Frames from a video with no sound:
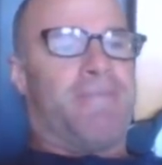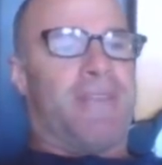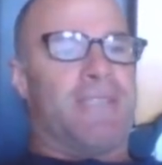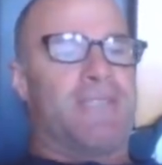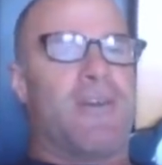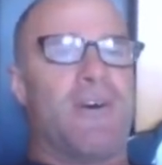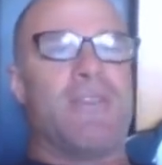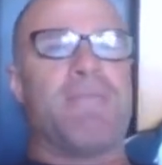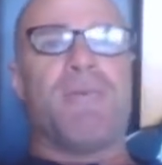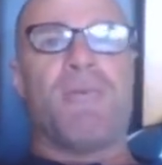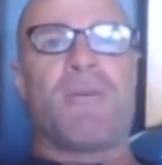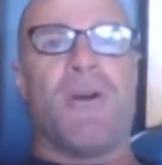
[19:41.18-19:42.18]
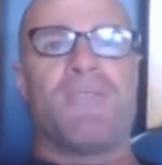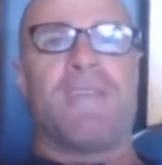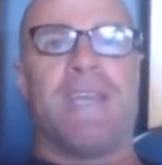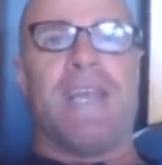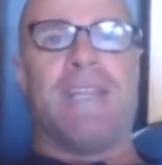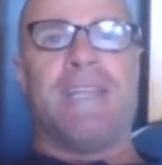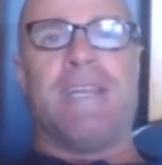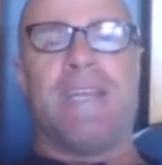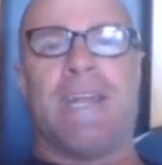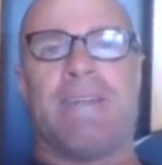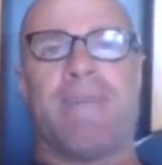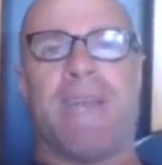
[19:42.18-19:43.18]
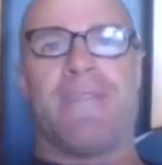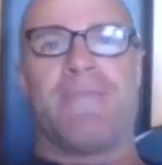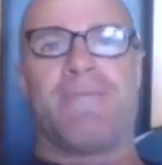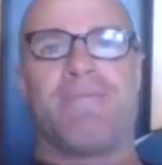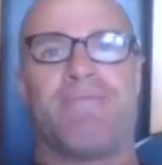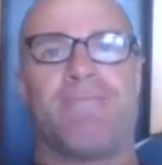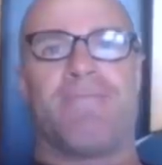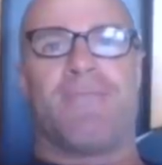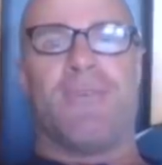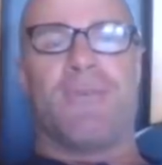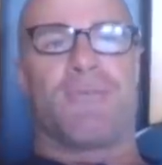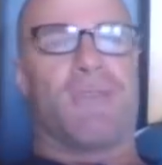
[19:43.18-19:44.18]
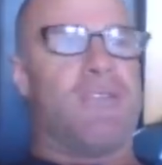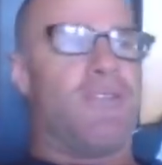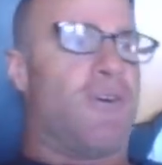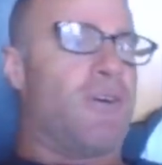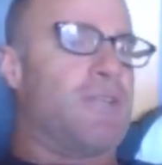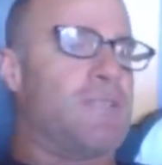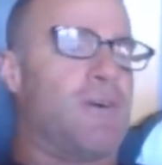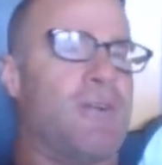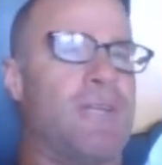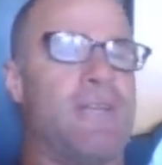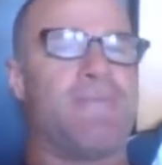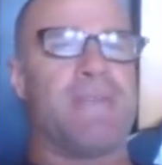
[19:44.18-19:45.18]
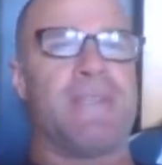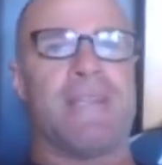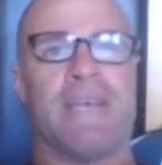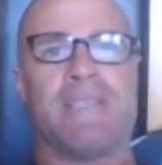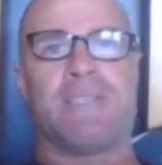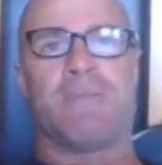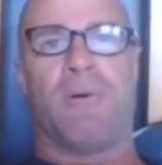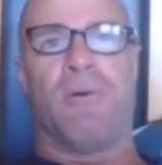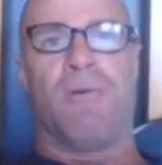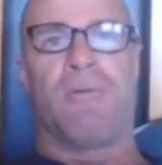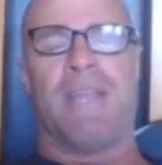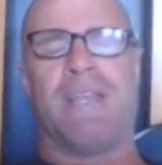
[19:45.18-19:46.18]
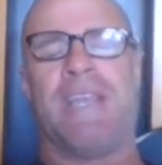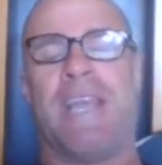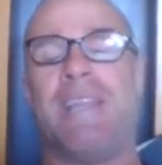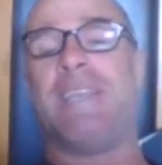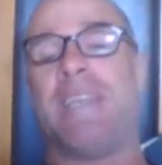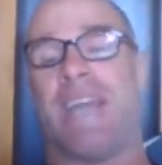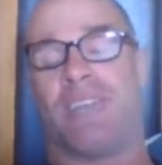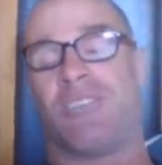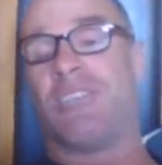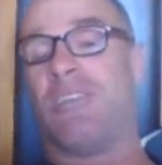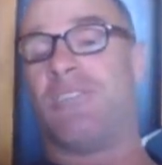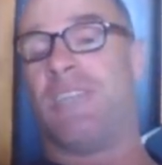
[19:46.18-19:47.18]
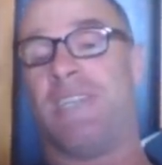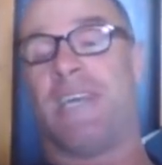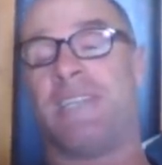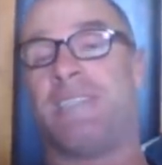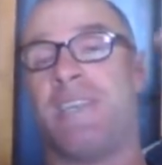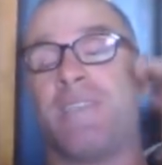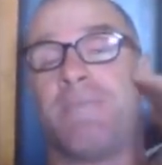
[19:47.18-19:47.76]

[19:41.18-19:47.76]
By the time the ball got to Kennedy, he had about 2 or 3 Tigers on him, and they spoiled Kennedy. Actually usually takes